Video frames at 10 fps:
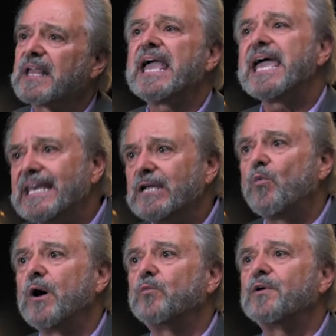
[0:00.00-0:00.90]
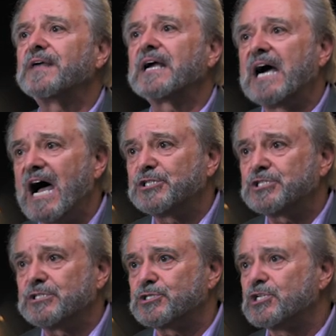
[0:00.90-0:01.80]
Anyone with a
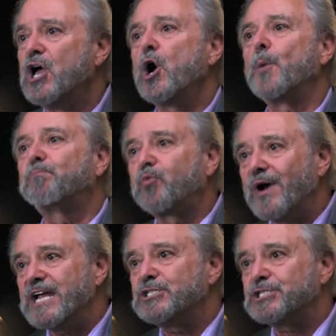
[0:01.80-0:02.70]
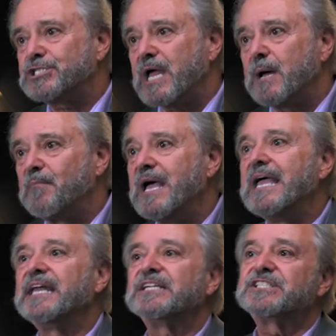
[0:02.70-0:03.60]
conscience, a brainstem,
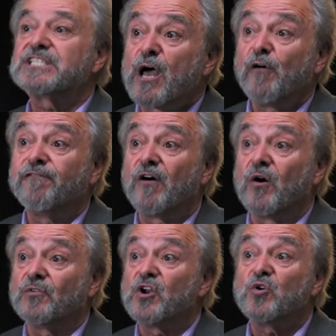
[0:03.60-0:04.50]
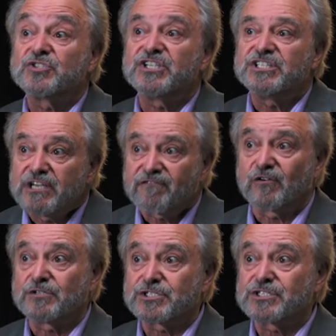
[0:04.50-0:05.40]
and a cell phone knows the
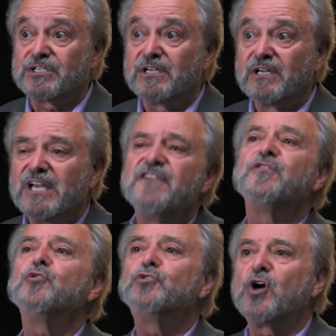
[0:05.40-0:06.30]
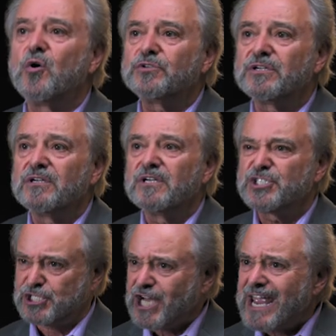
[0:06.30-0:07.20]
difference. If you don't,
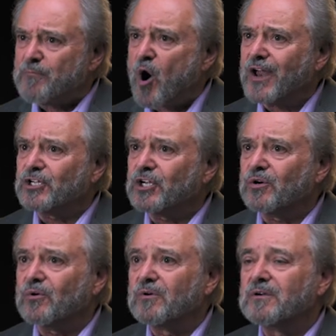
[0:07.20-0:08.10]
shame on you.